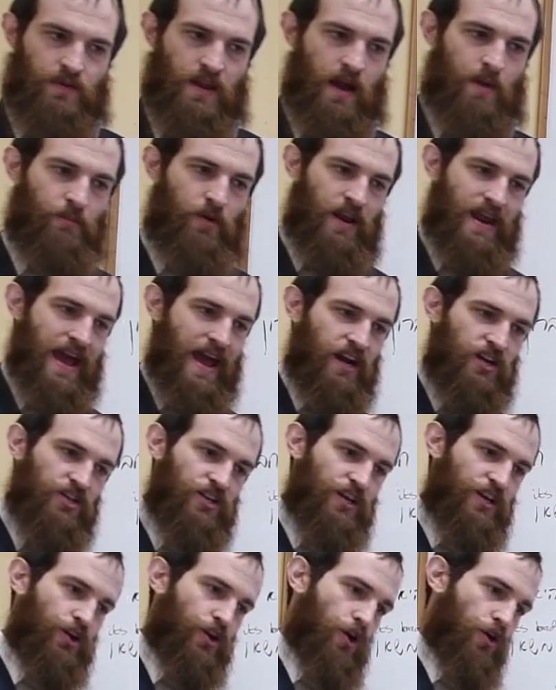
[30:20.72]
Now I'm going to
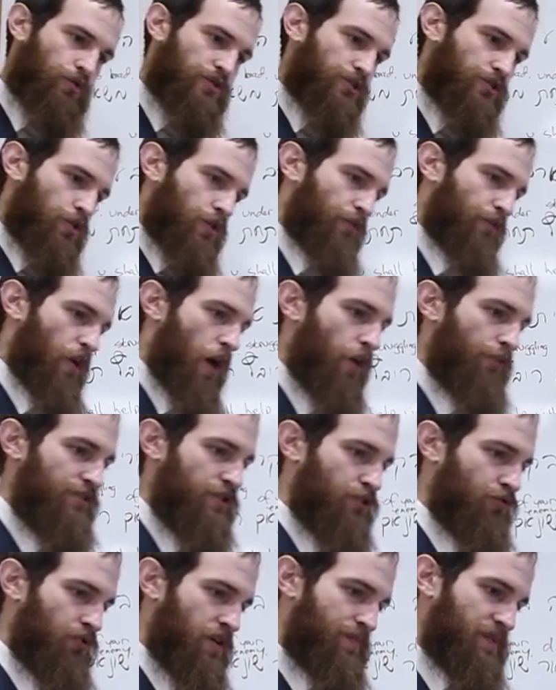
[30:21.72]
actually go sort of off
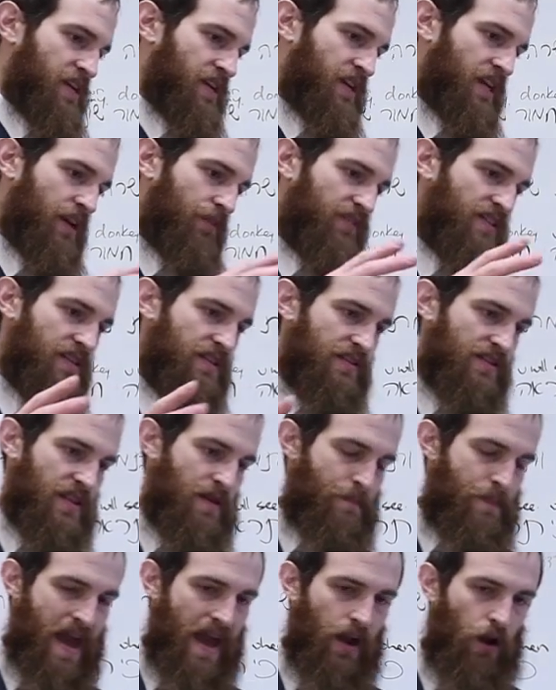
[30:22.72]
script and give
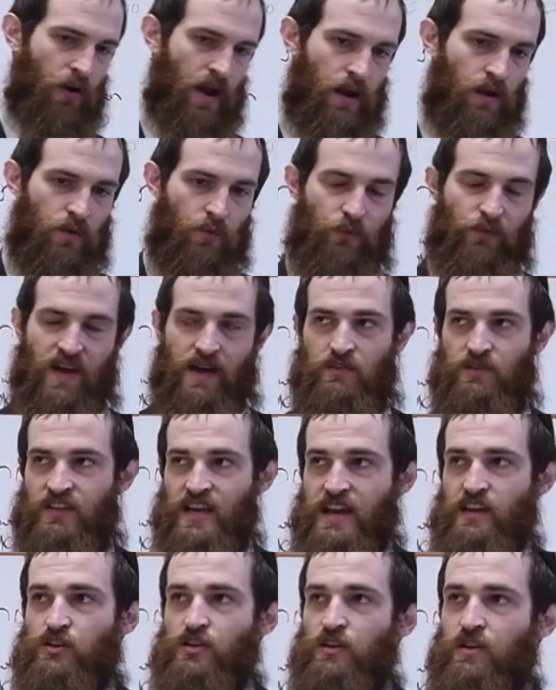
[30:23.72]
the background and
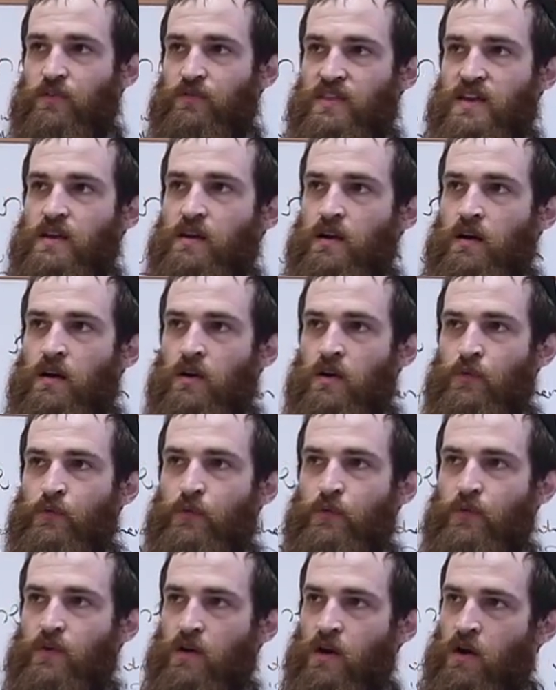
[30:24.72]
foundation of the
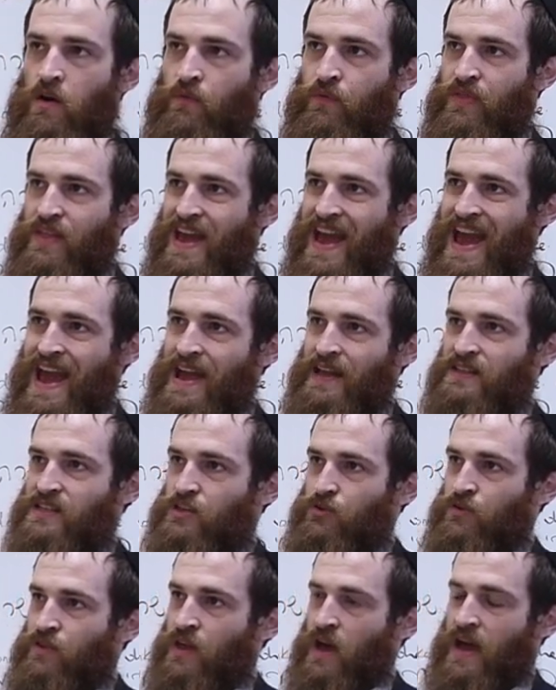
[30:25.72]
of of the
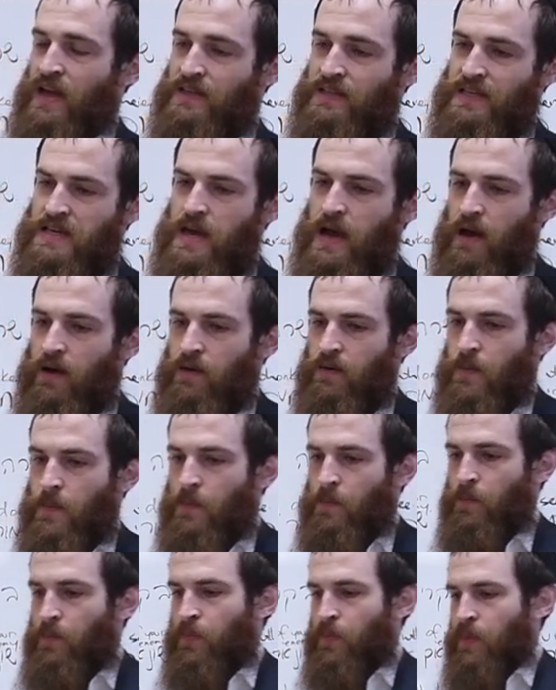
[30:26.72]
answer and the idea,
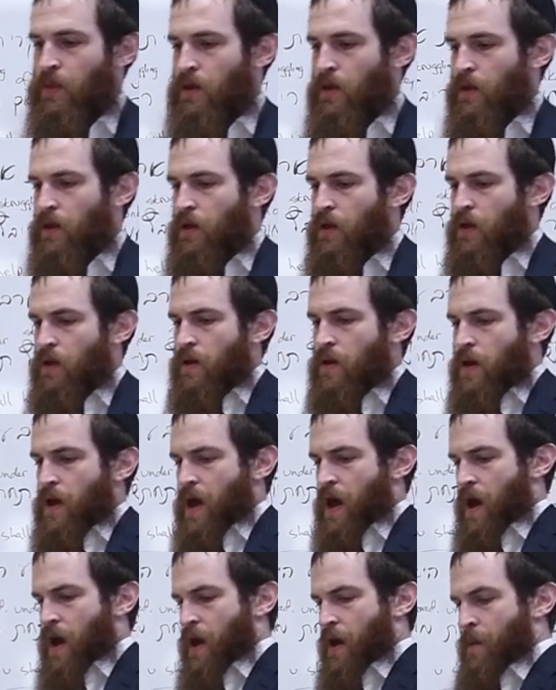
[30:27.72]

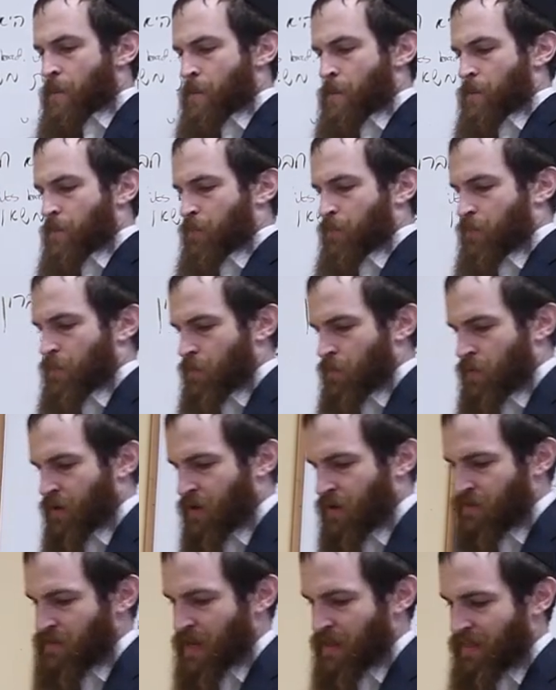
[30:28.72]
um,
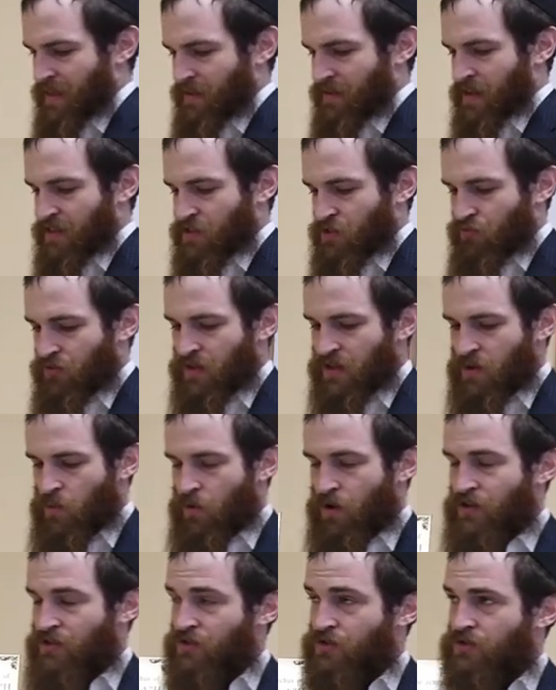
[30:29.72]
because I think that's really
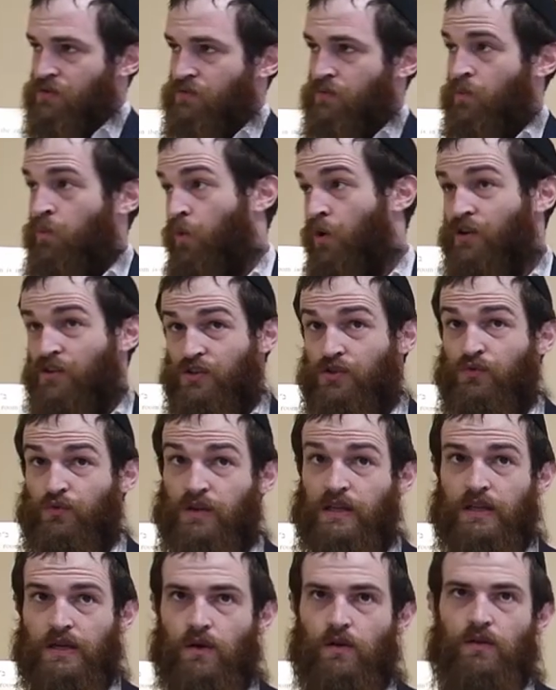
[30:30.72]
what it's what it's
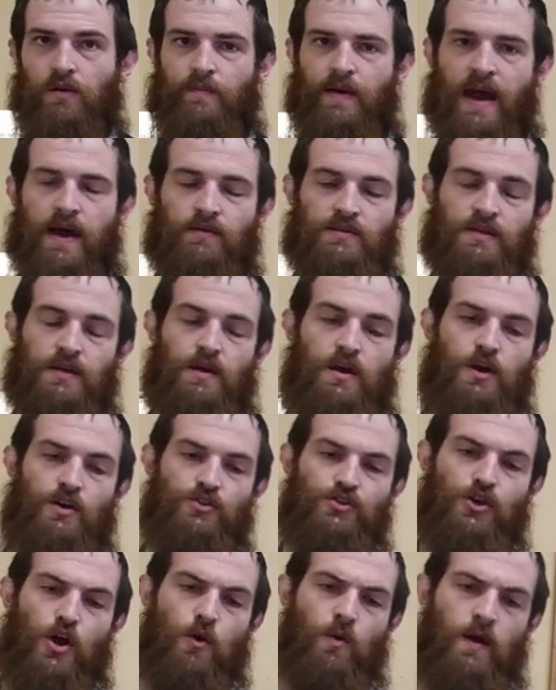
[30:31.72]
really all about.
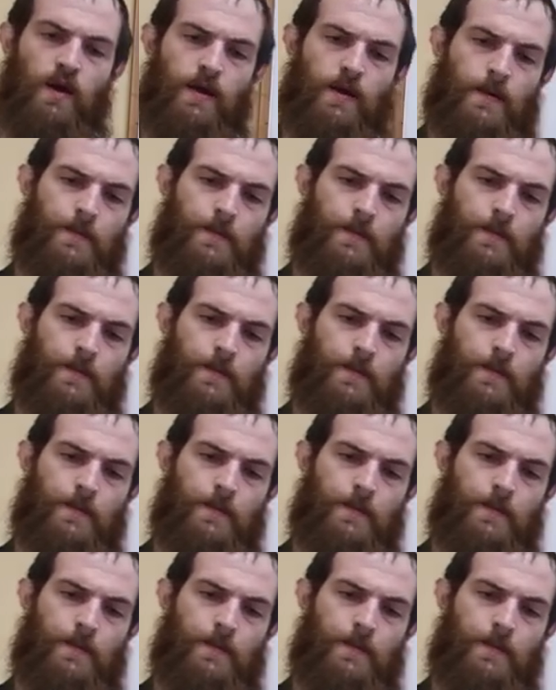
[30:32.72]
So